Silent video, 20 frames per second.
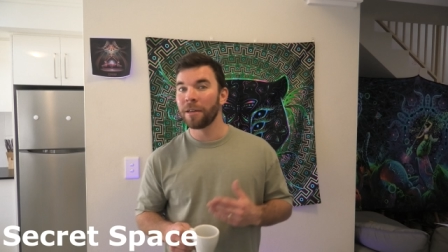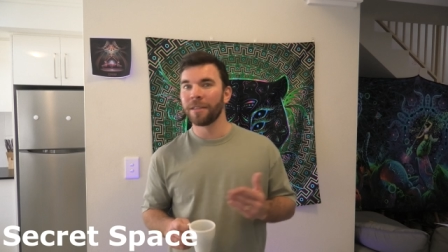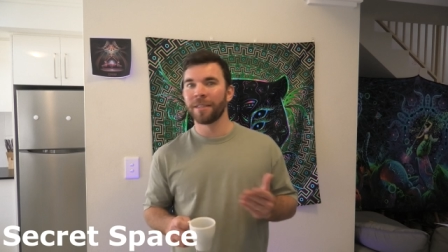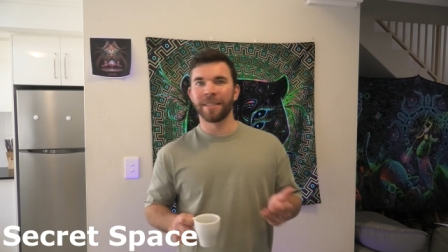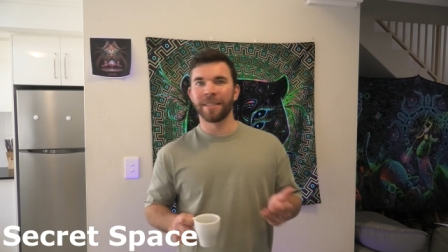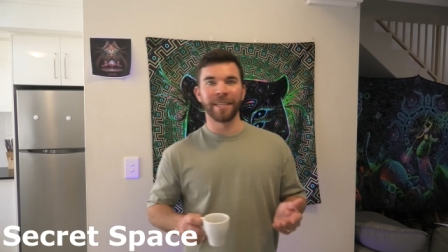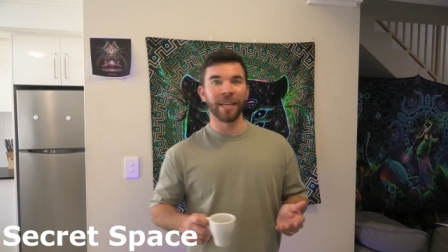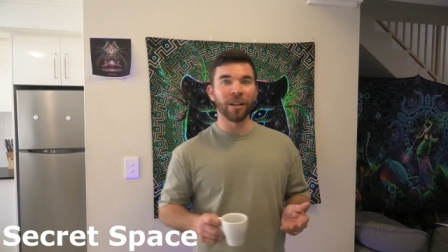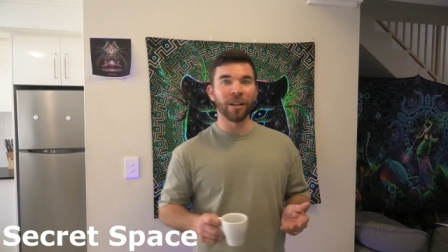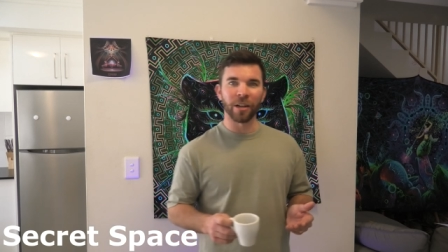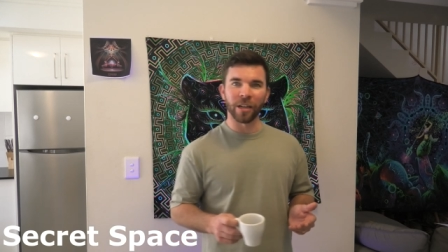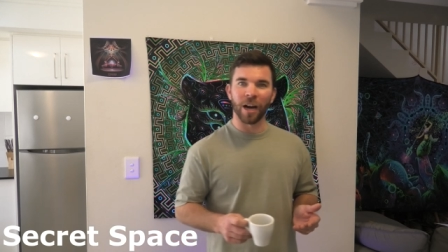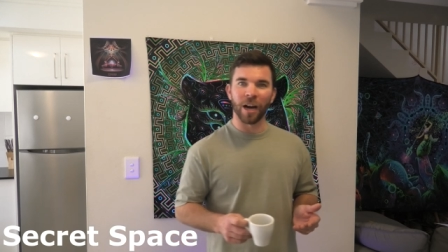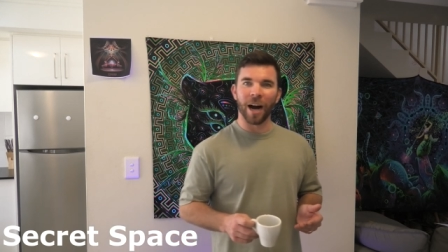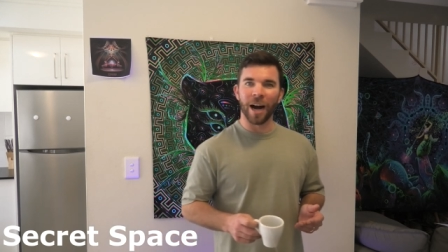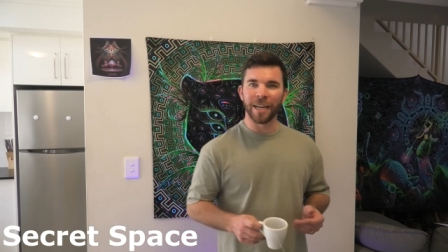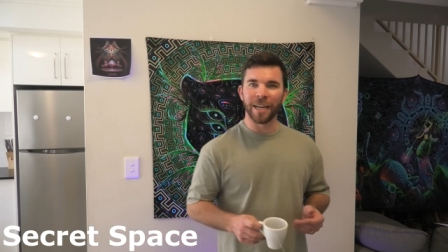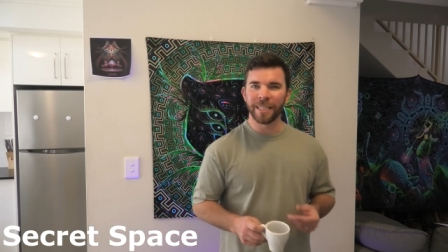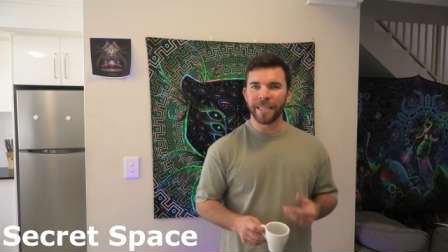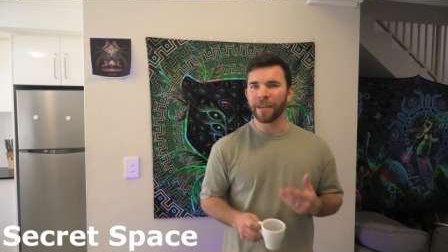Still on a
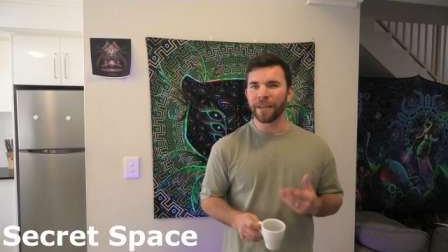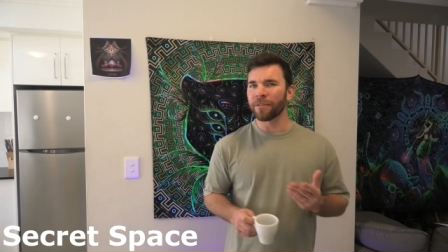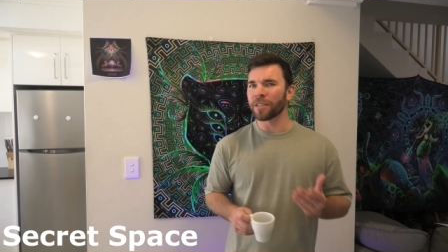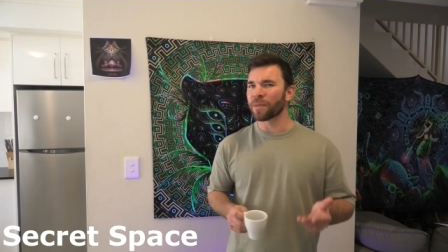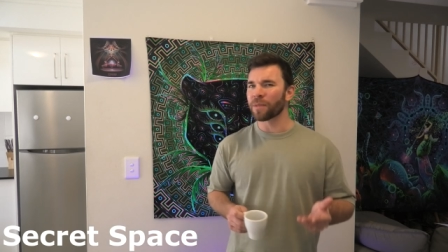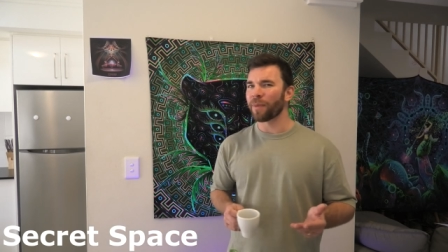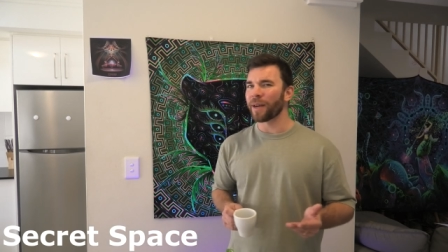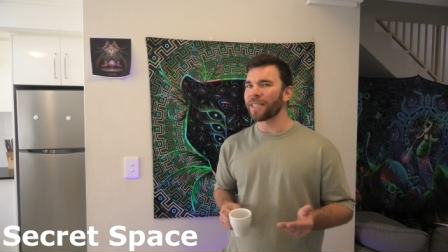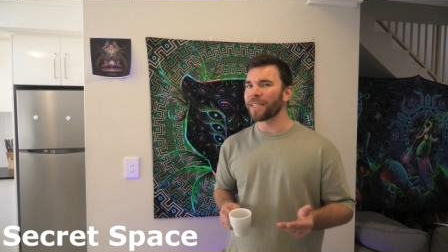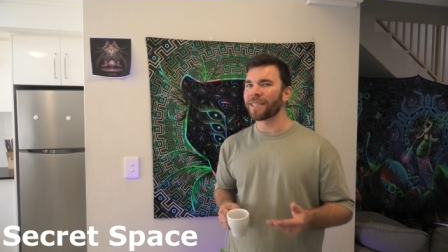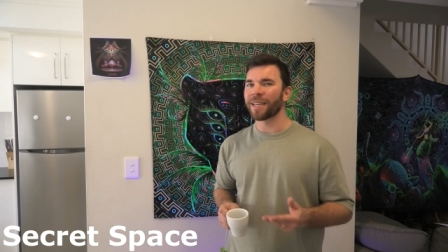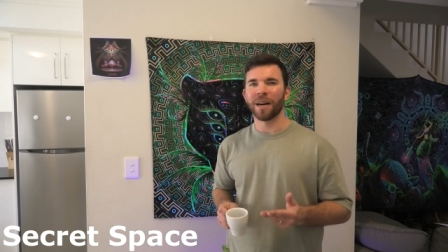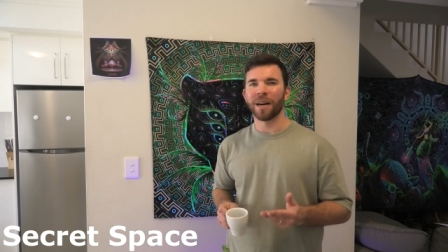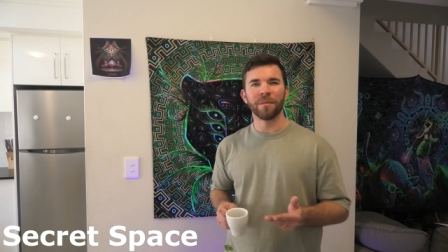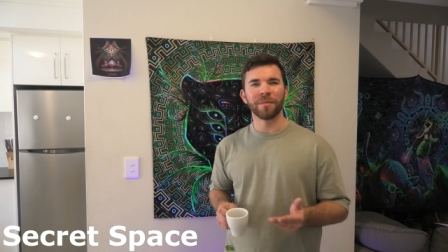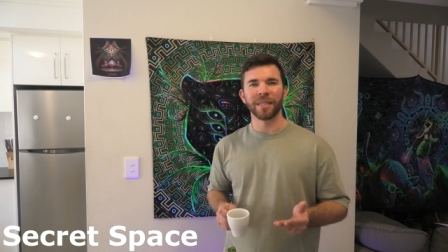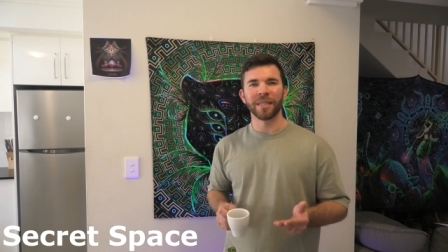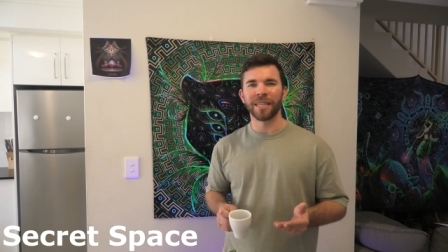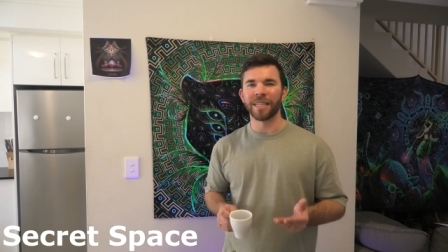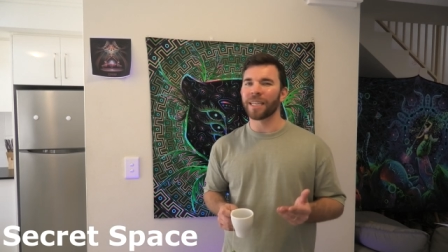high, Secret Space
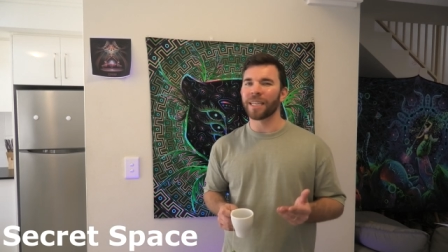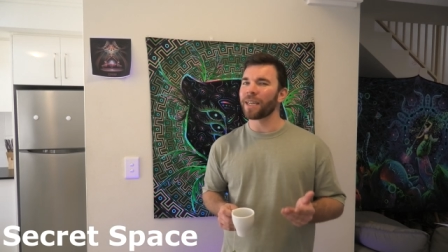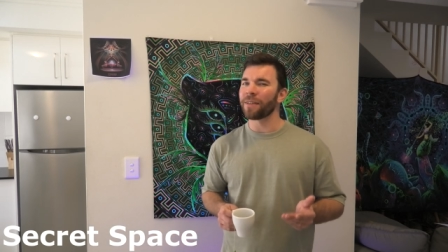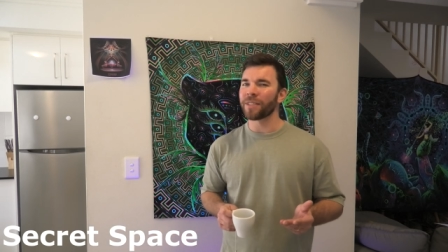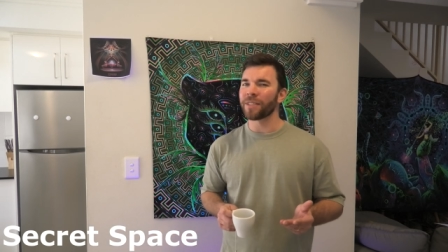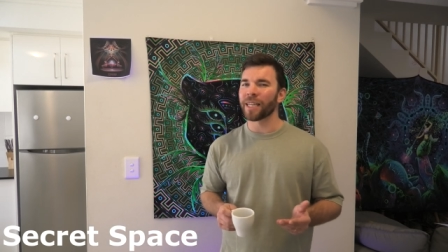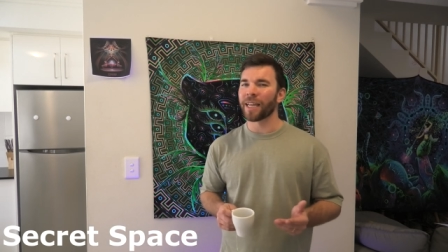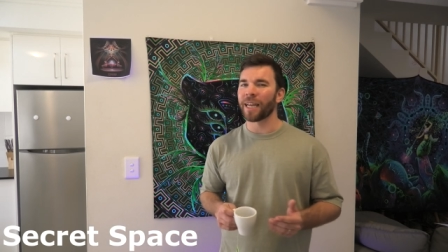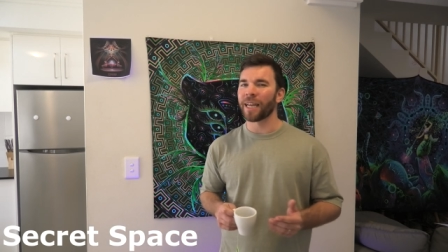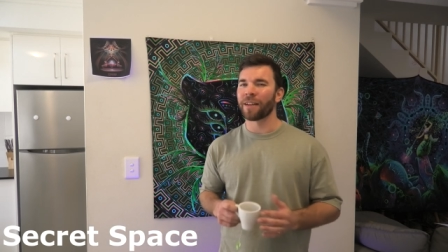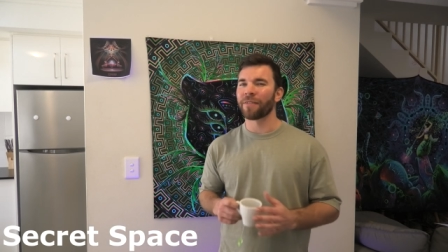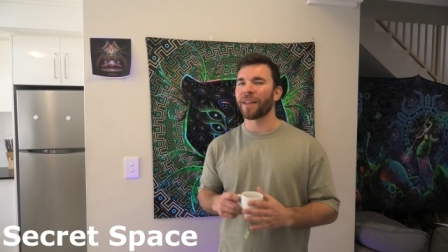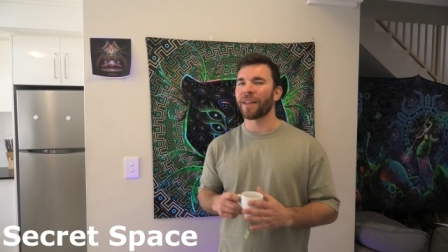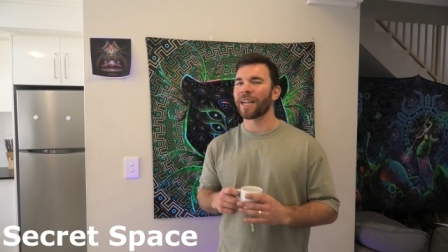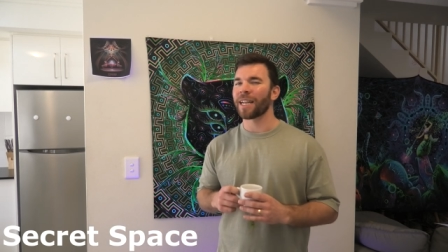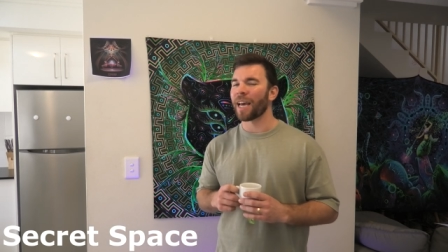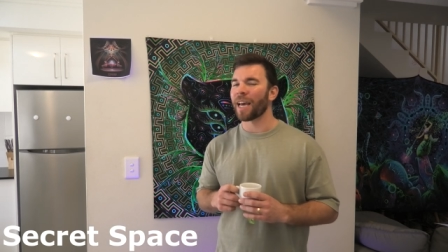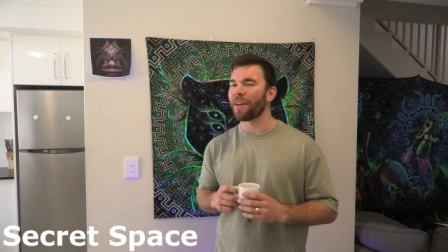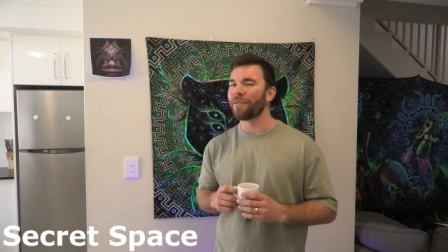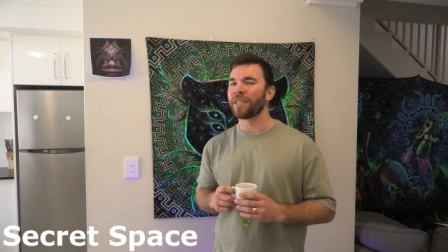comes in to give us a hit of
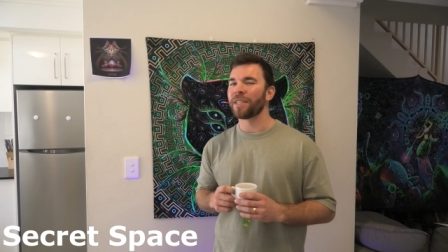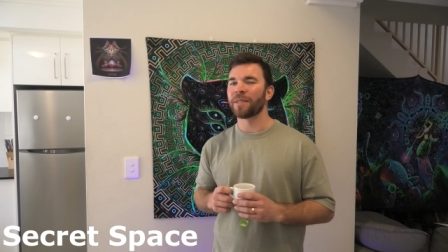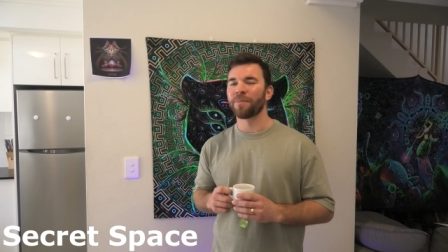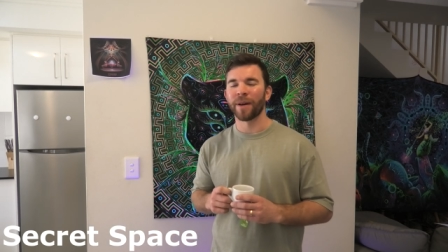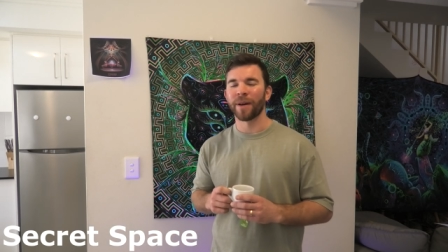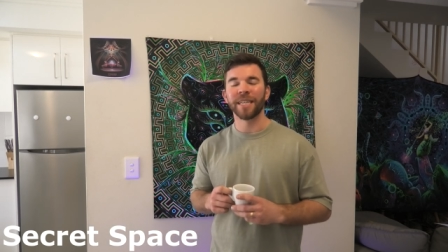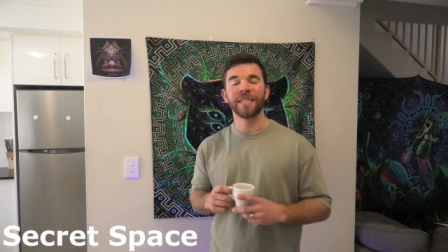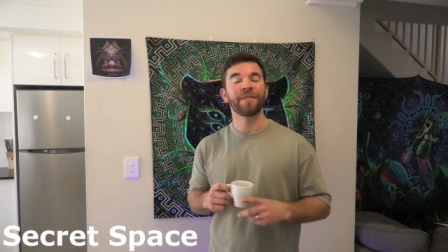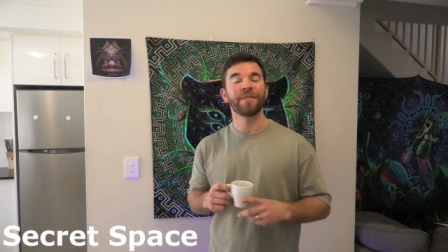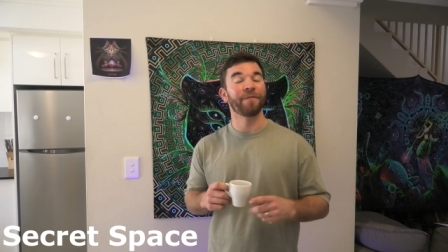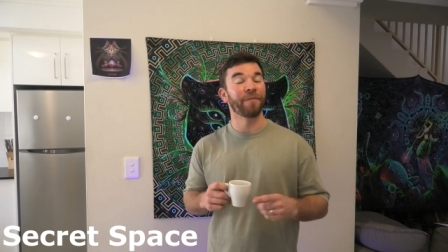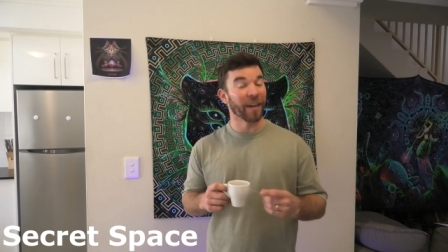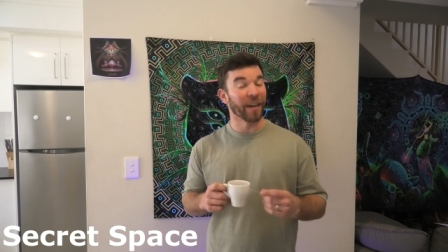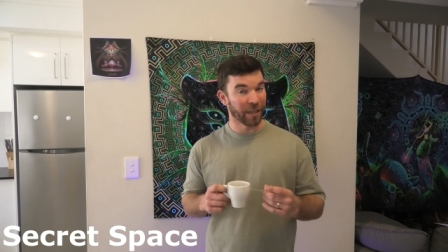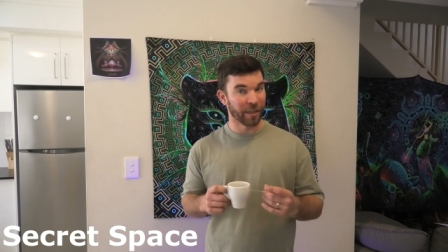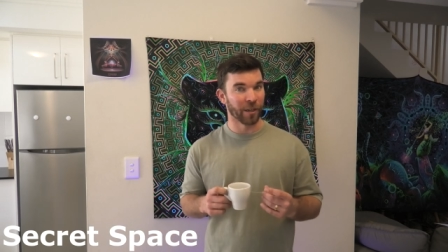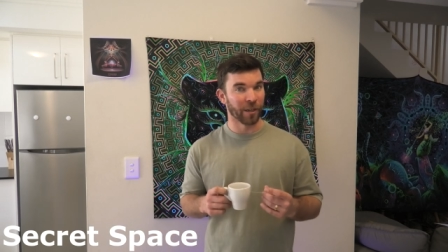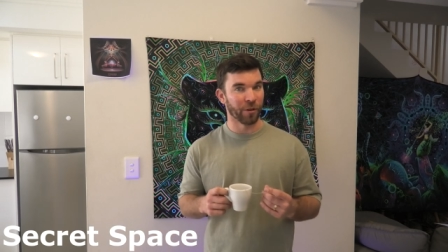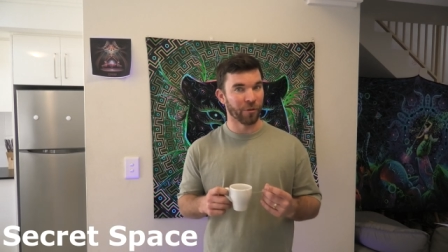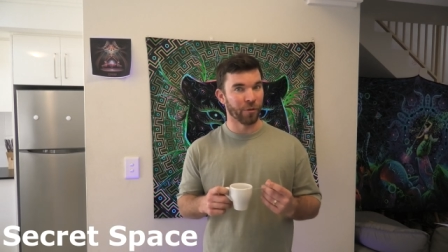that heavy space funk and